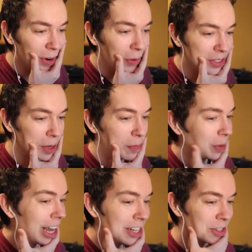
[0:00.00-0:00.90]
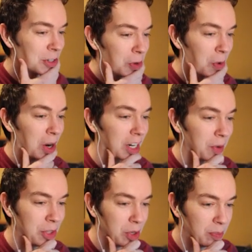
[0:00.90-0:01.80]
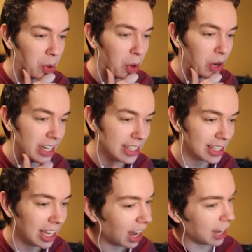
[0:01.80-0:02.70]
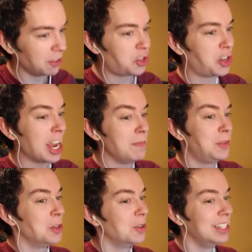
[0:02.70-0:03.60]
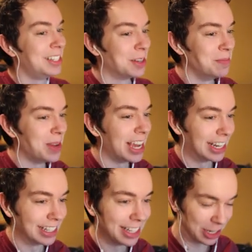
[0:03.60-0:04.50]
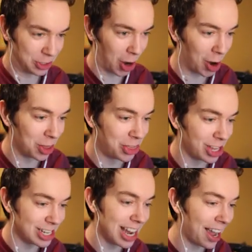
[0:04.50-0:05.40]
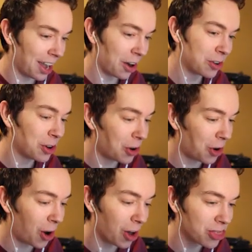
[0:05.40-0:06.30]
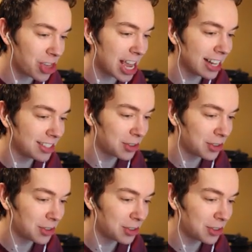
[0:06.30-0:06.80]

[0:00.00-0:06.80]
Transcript: it was a pleasure to work with you boys. I've shaped you into men. Jonathan out. Aw, thanks,